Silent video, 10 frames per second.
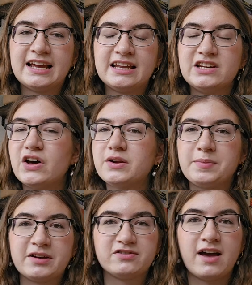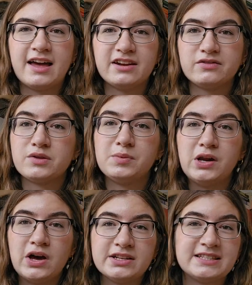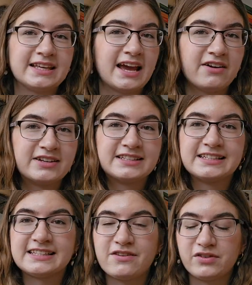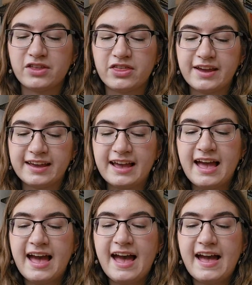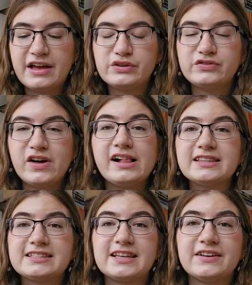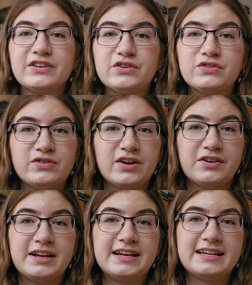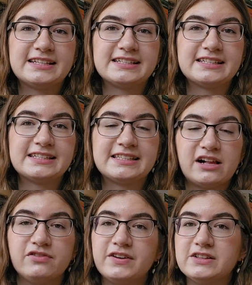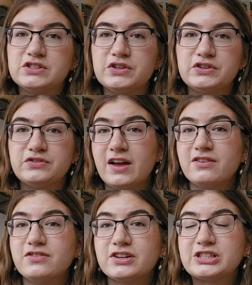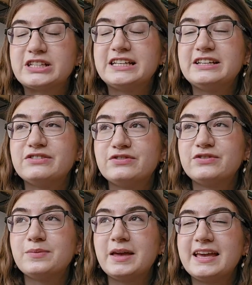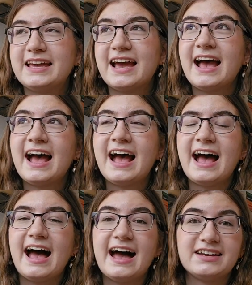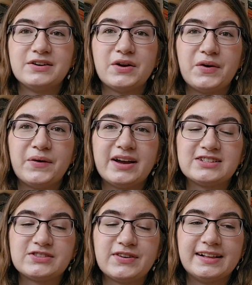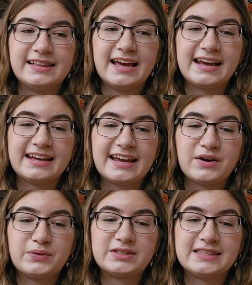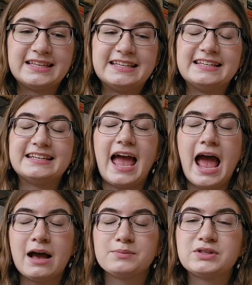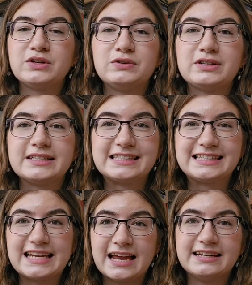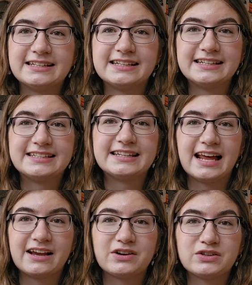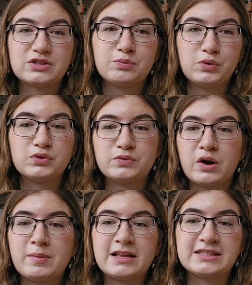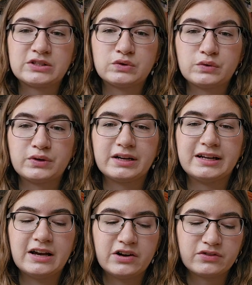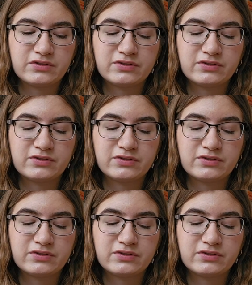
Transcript: a big fan of the plot, the characters, everything. It felt very self-insert fanfiction-y for me. I don't know, I just felt like it was the absolute standard like sports romance story of